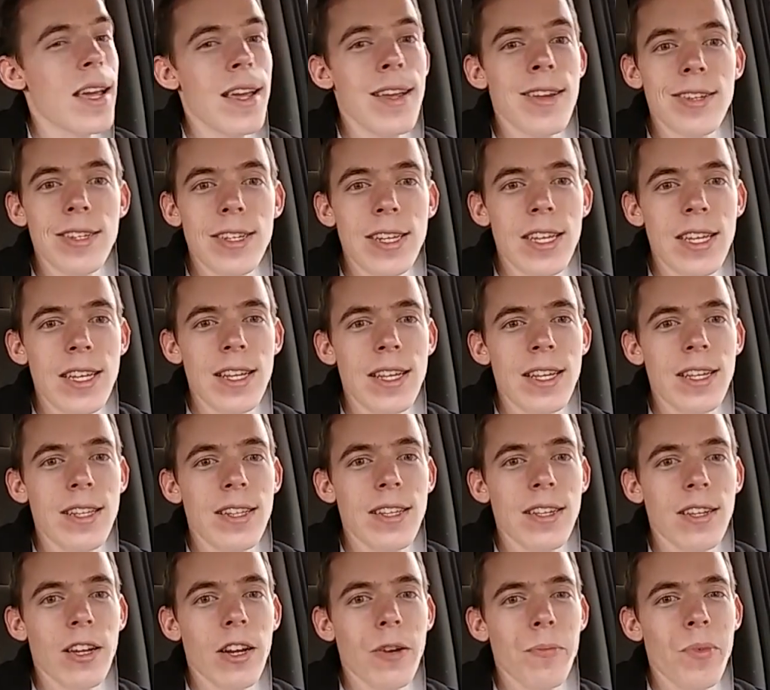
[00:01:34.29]

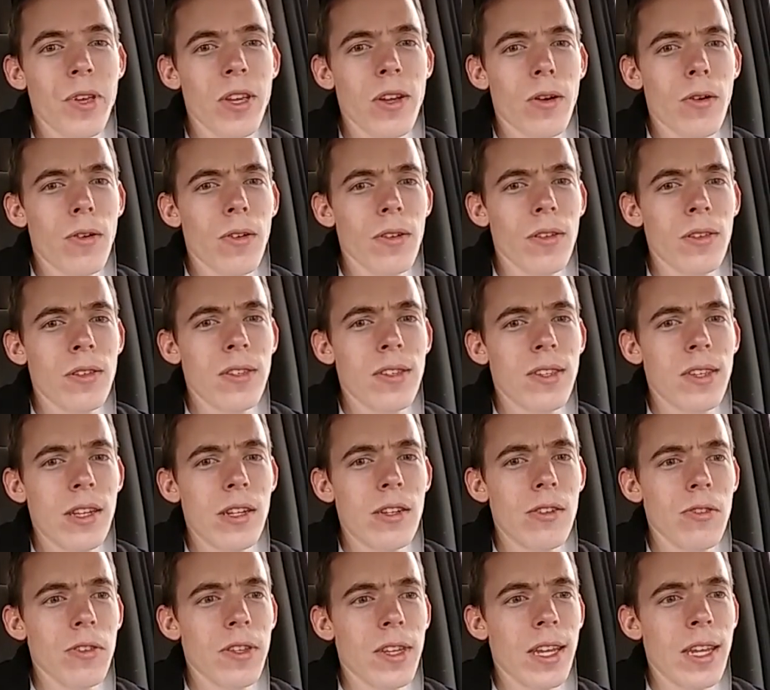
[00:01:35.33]
18th I'm going to be all
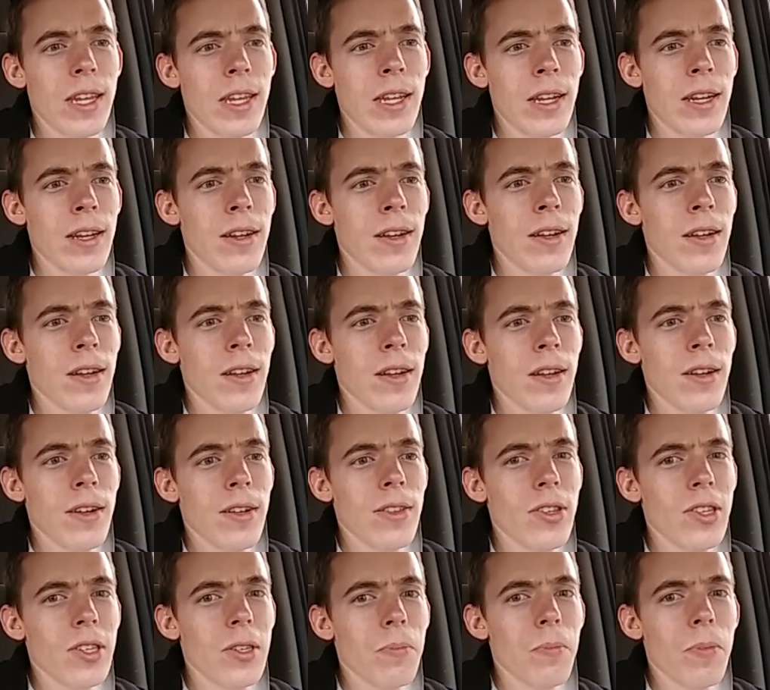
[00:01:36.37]
settled in
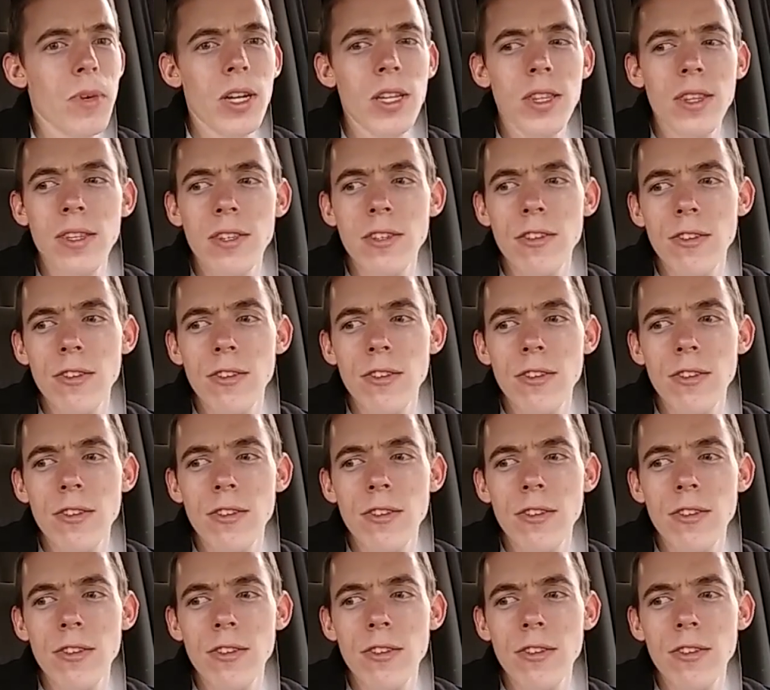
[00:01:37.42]
this month.